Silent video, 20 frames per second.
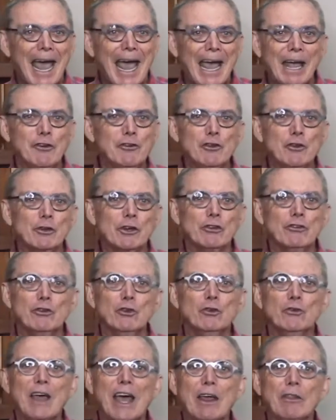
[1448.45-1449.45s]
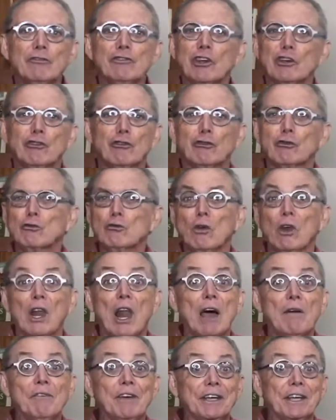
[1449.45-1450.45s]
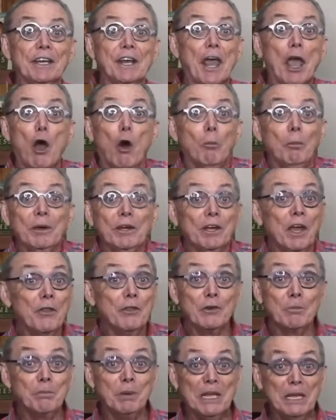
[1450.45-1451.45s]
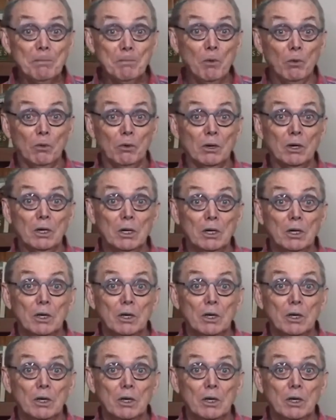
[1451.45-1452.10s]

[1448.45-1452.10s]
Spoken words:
And you can do that just through loving and helping other people,